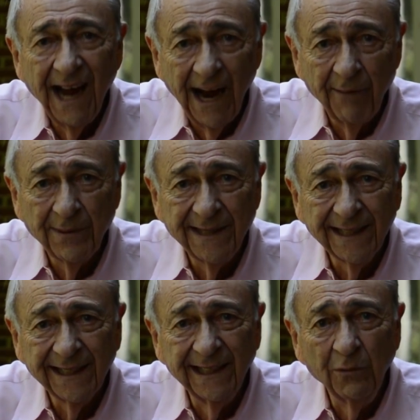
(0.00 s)
I
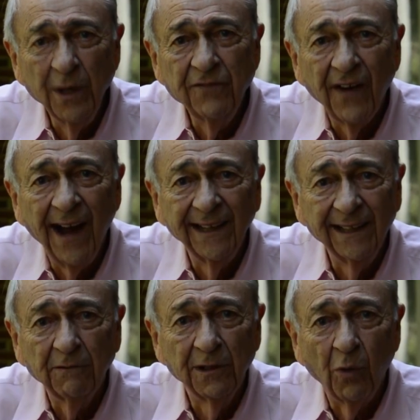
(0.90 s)
predicted it would find
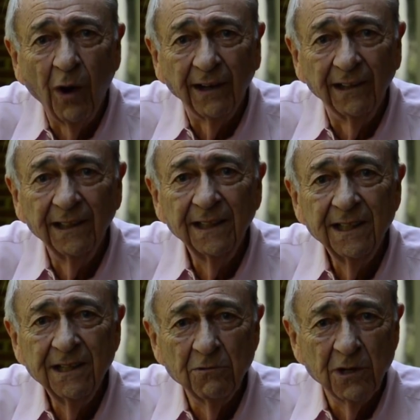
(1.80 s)
liquid water,
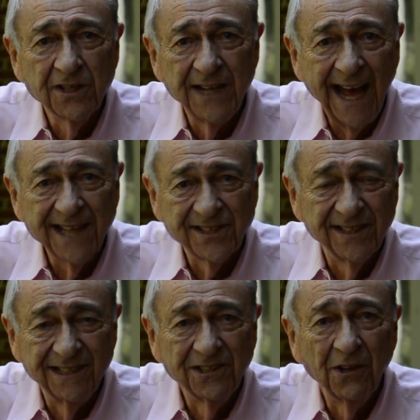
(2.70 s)
which
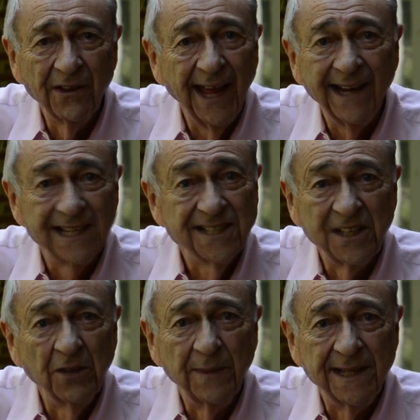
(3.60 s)
NASA until then has
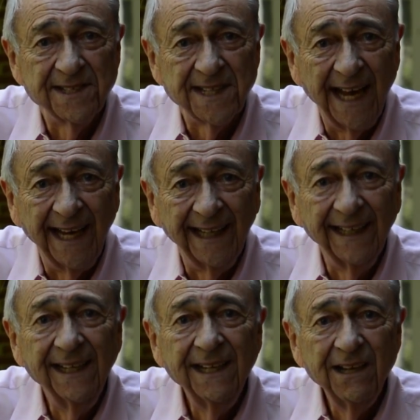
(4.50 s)
still been
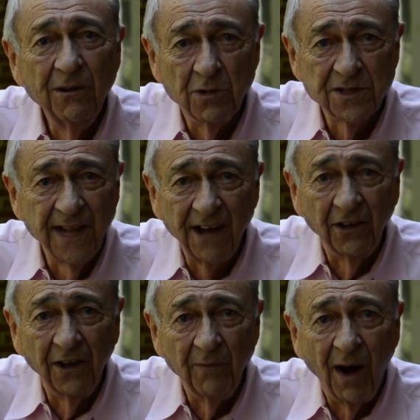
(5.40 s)
saying was not
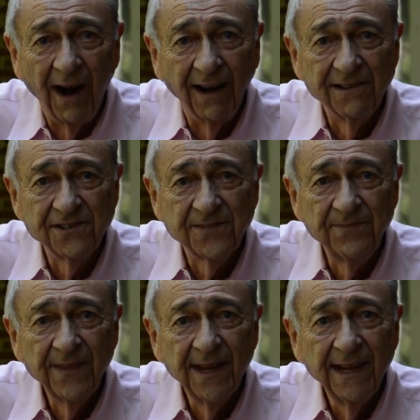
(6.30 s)
on Mars.
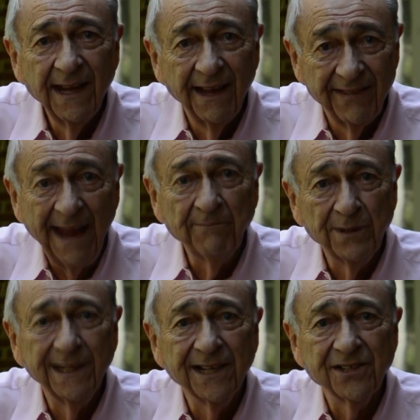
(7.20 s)
That
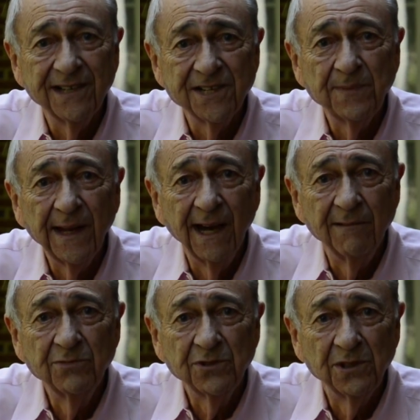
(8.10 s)
prediction has
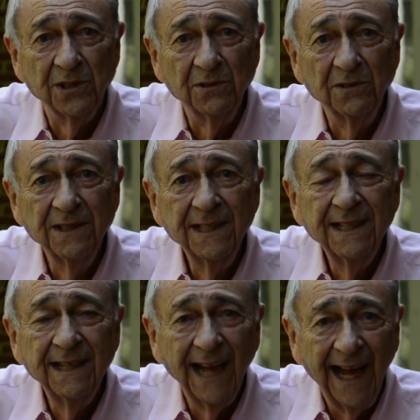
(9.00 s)
become true,
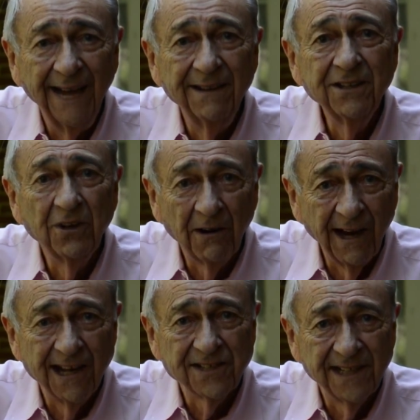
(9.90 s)
and
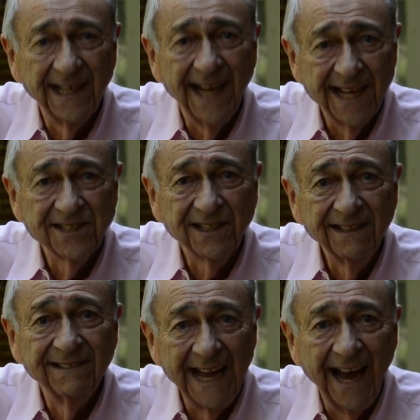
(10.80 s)
Curiosity has
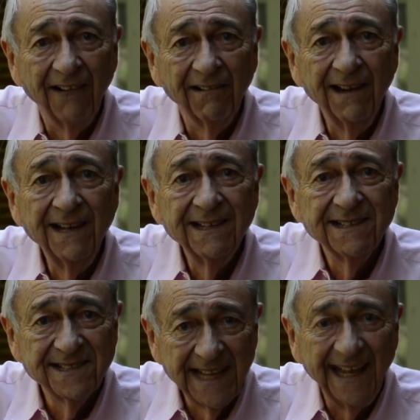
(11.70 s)
now
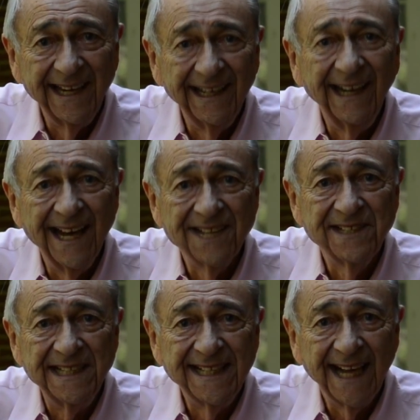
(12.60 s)
stated it has
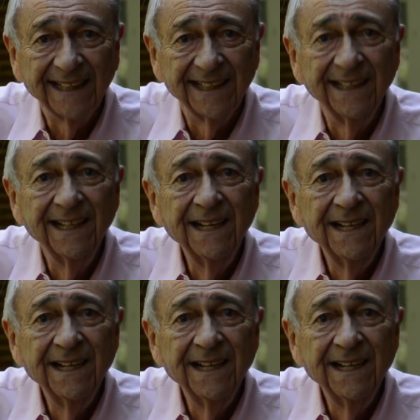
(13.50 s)
detected